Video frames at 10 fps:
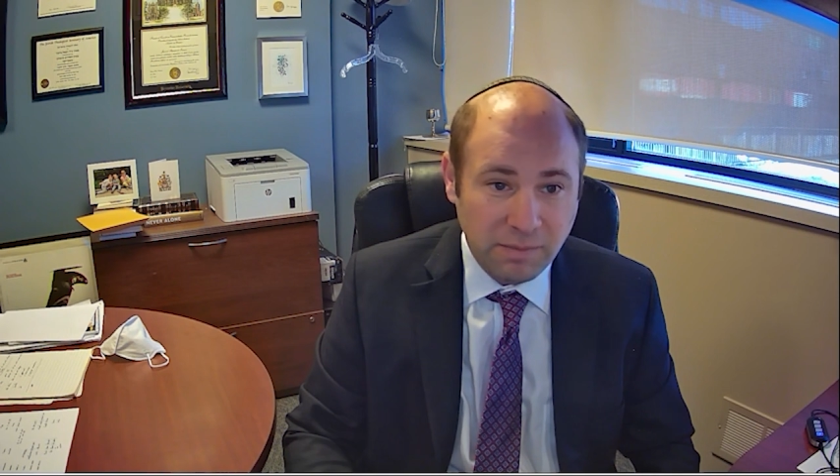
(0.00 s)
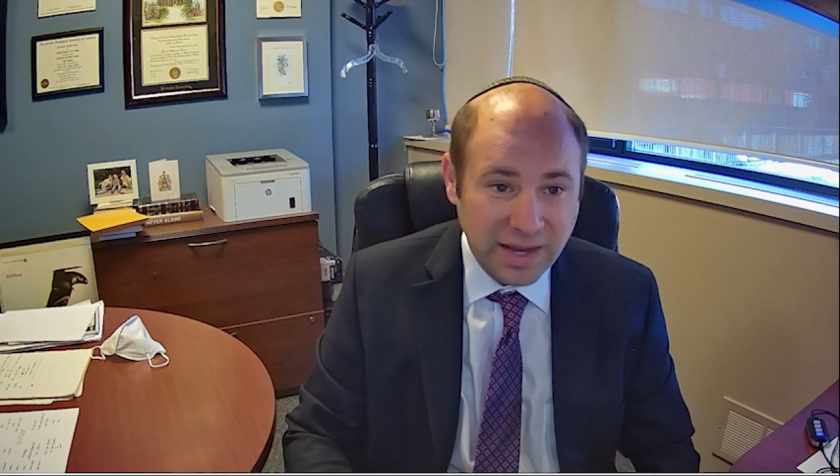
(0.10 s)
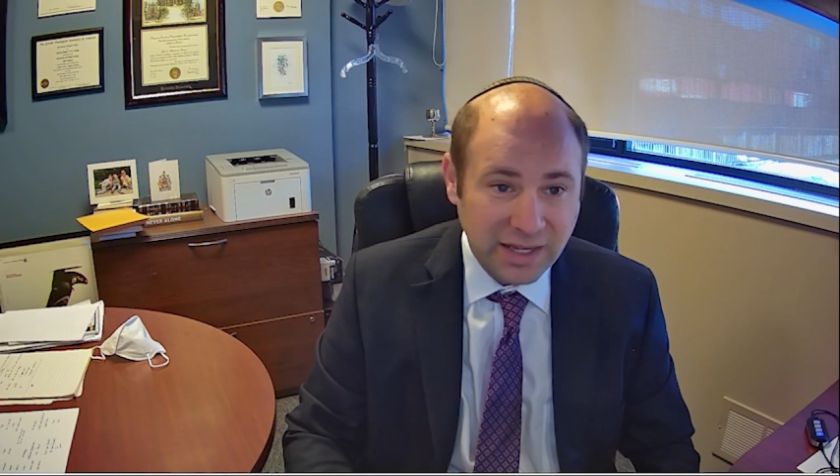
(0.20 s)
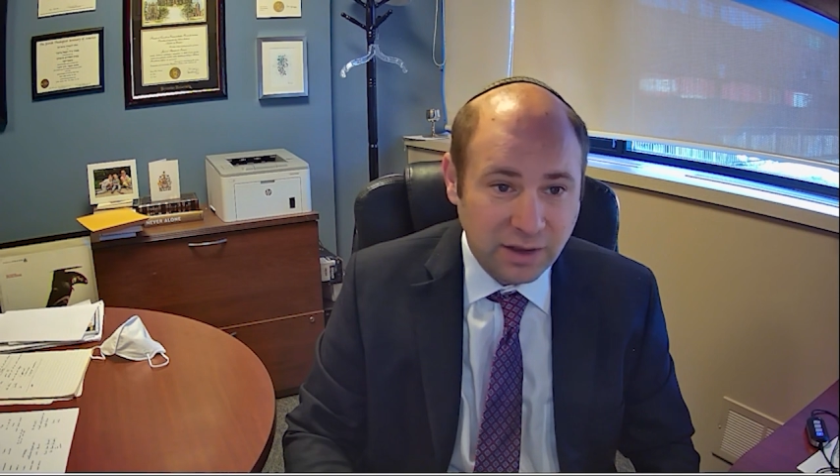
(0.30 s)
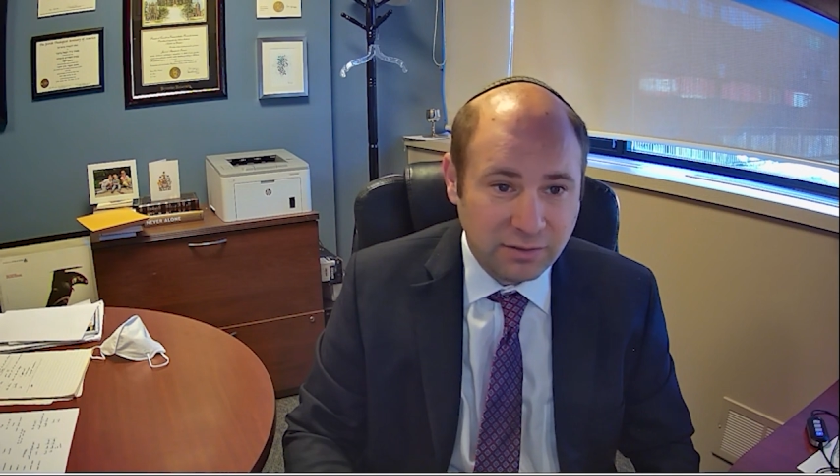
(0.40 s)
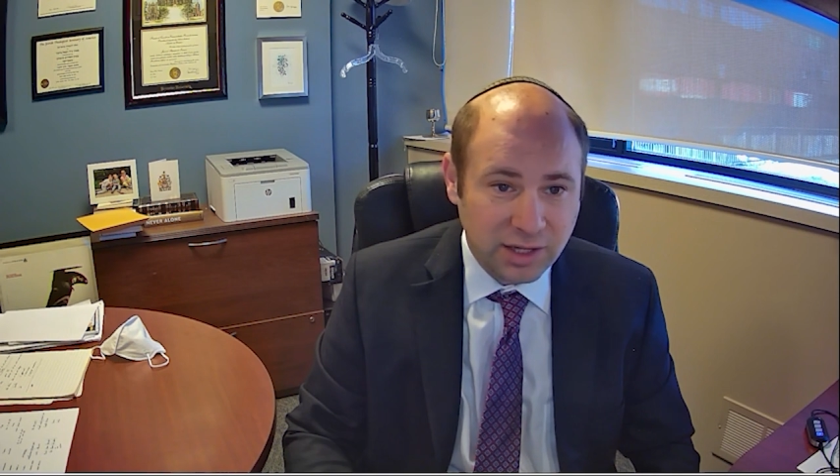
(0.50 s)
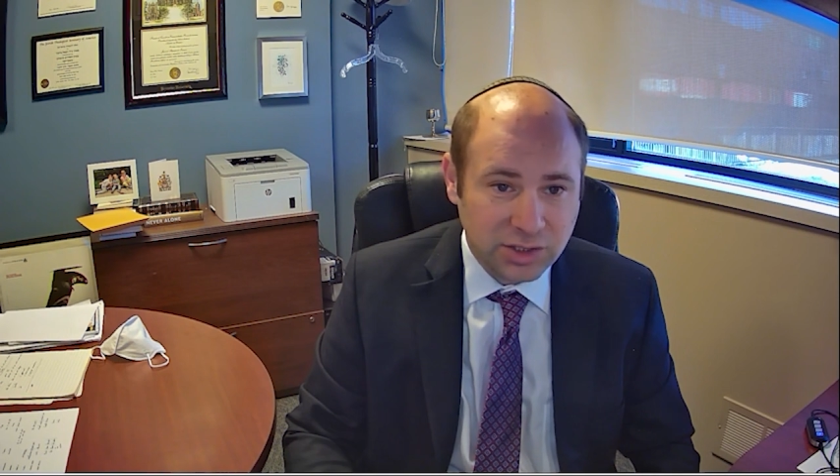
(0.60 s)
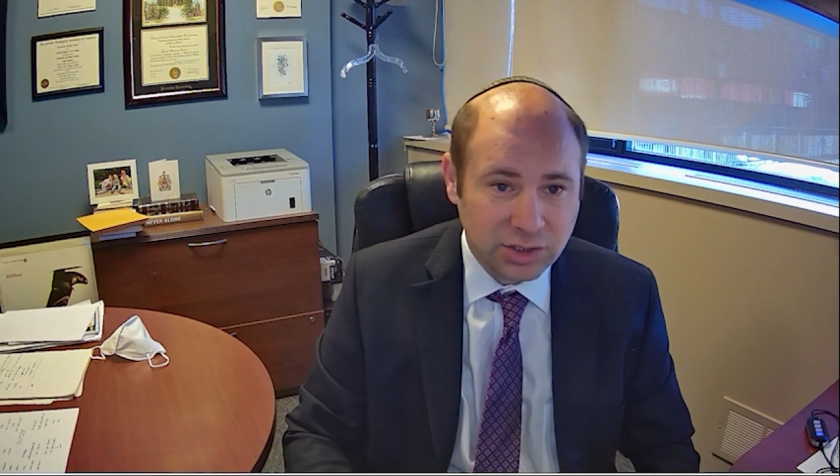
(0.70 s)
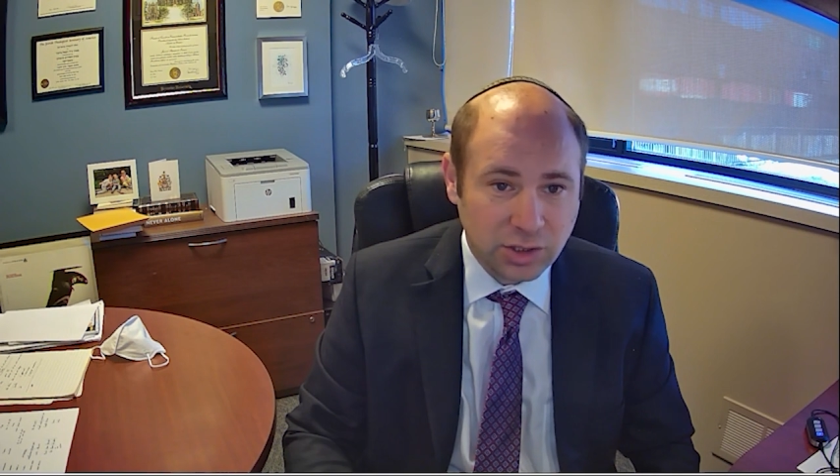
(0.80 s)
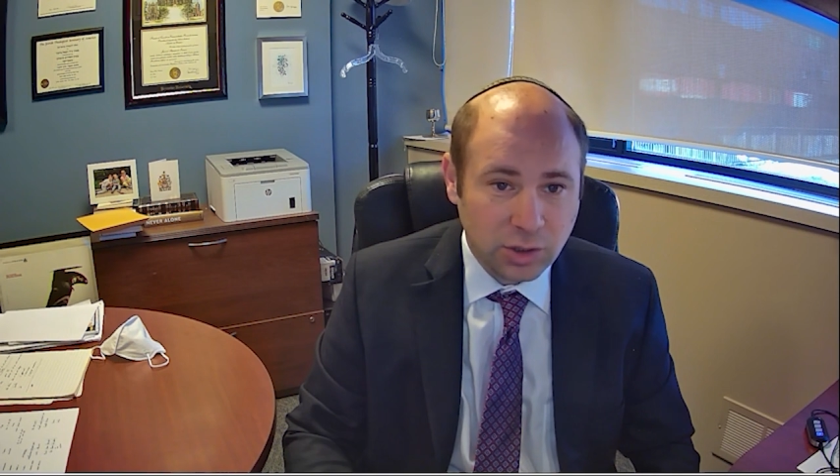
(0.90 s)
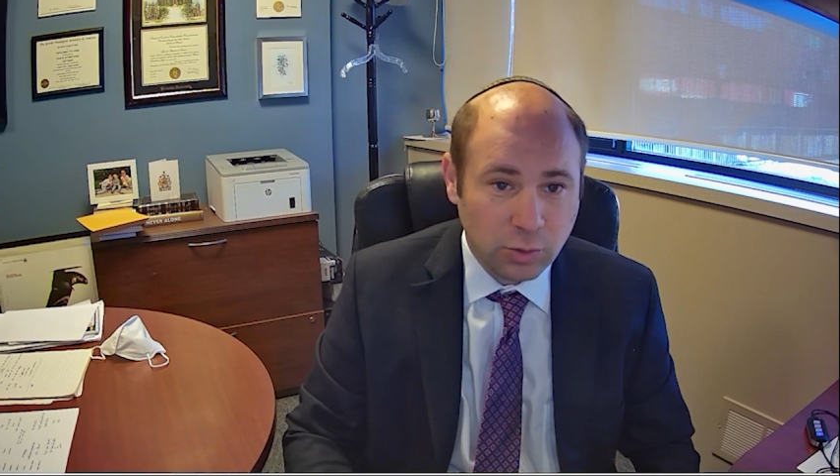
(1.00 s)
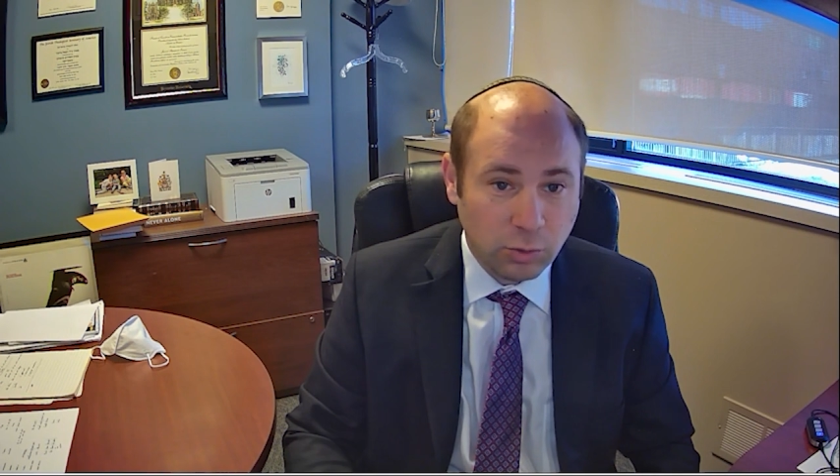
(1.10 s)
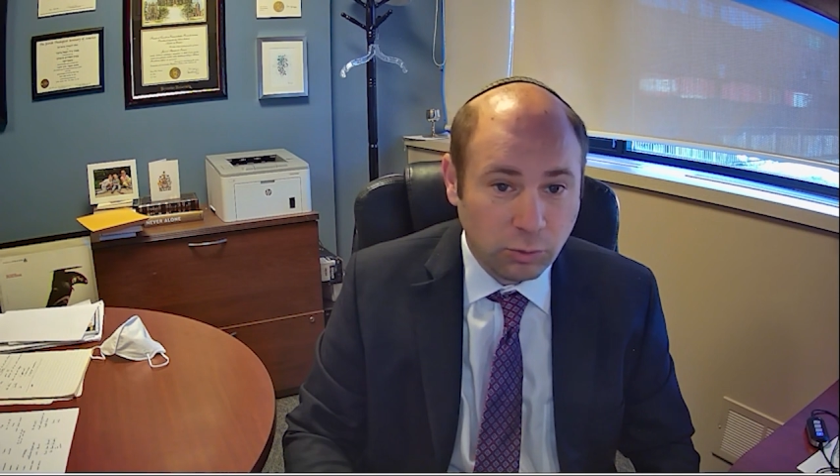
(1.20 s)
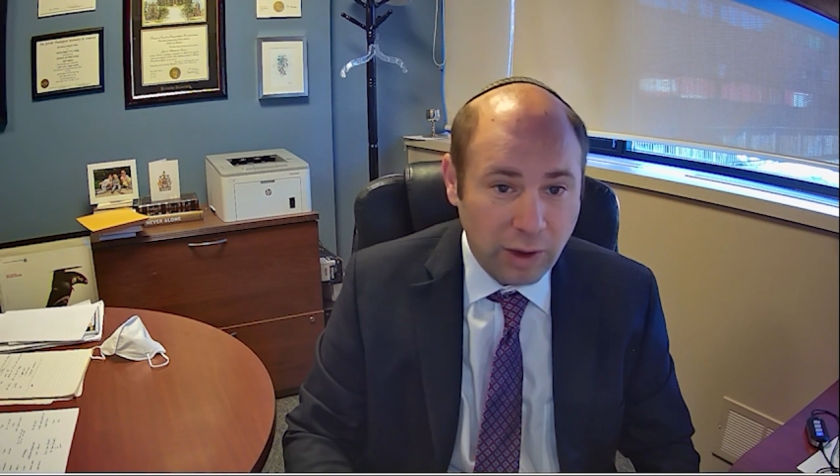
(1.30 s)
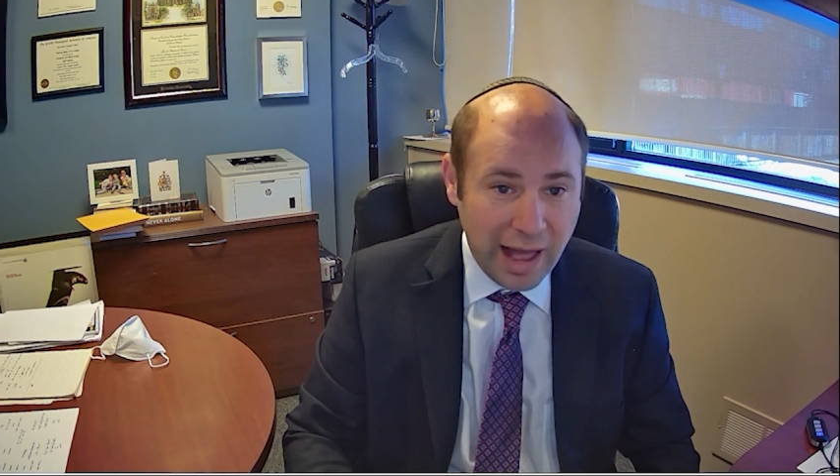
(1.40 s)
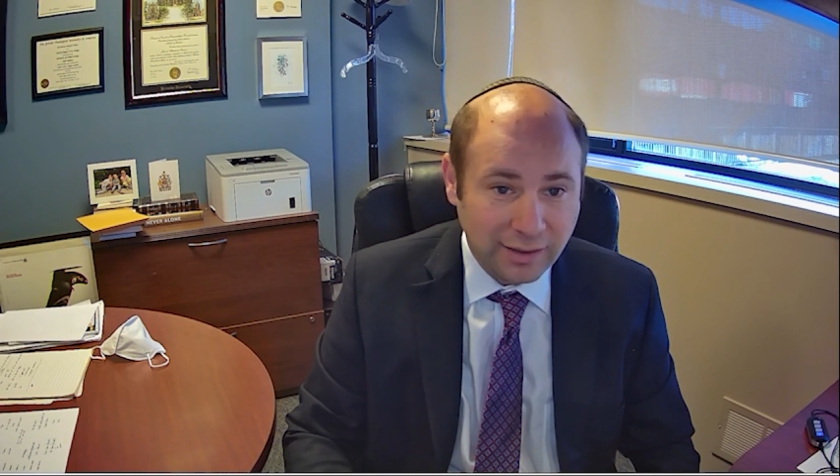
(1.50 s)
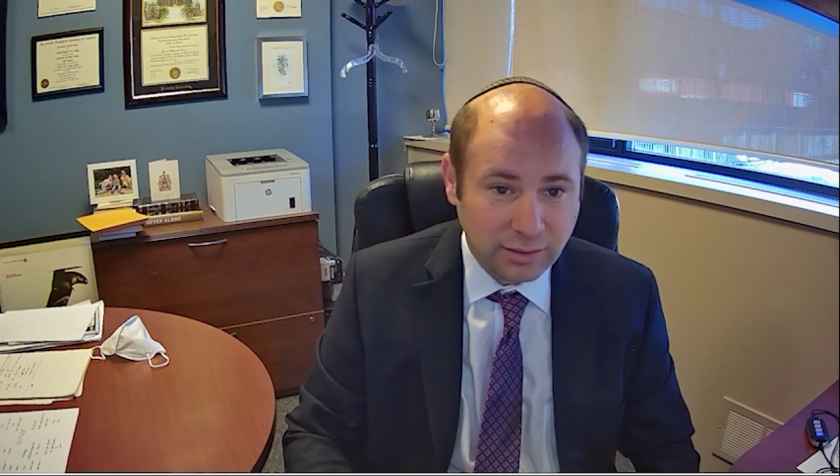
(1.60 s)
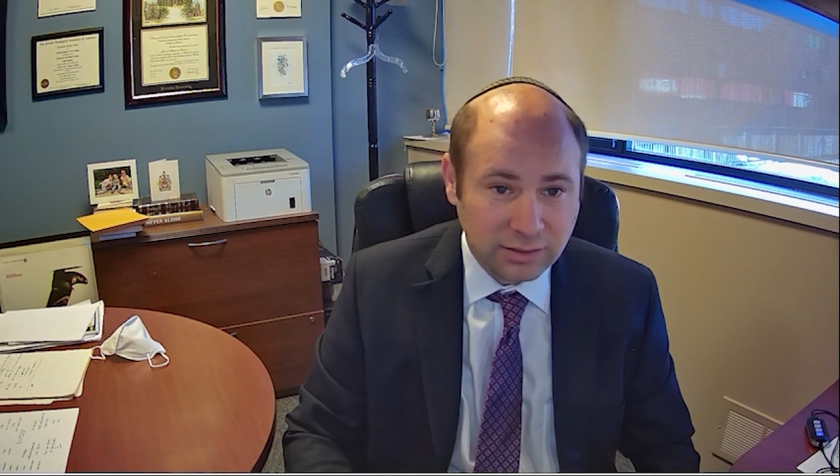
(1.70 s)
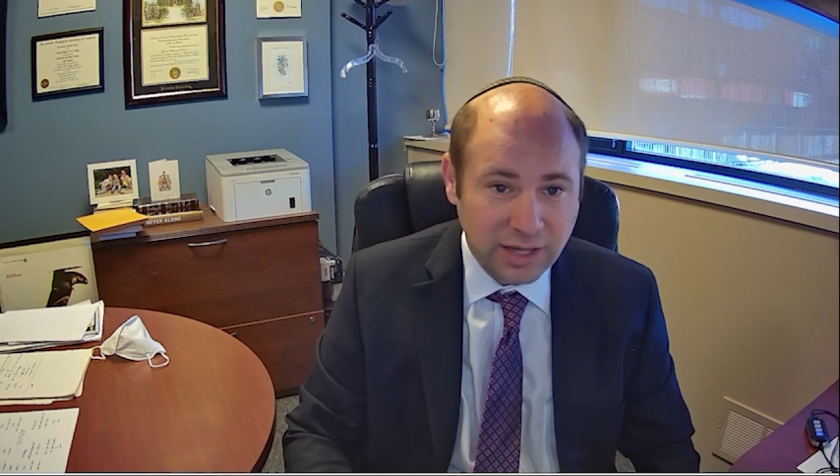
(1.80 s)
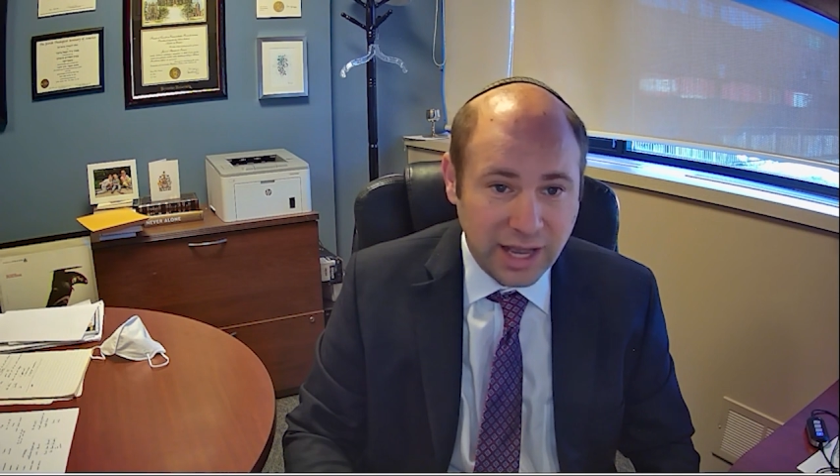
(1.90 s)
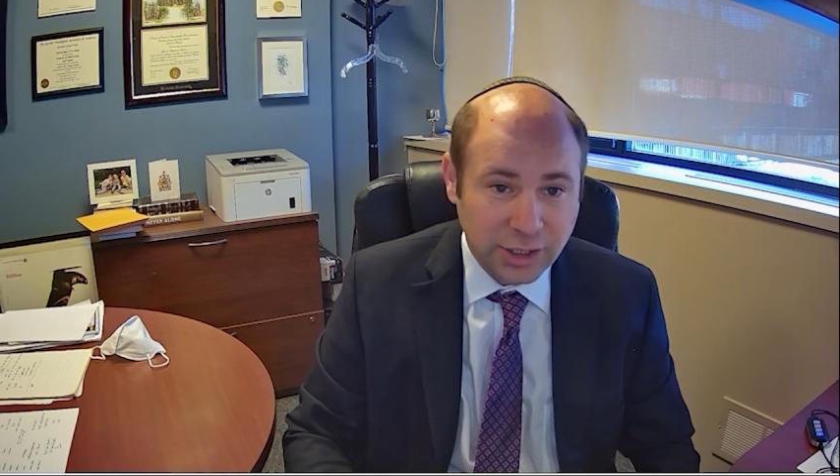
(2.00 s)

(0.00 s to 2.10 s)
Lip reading: Many of us were rattled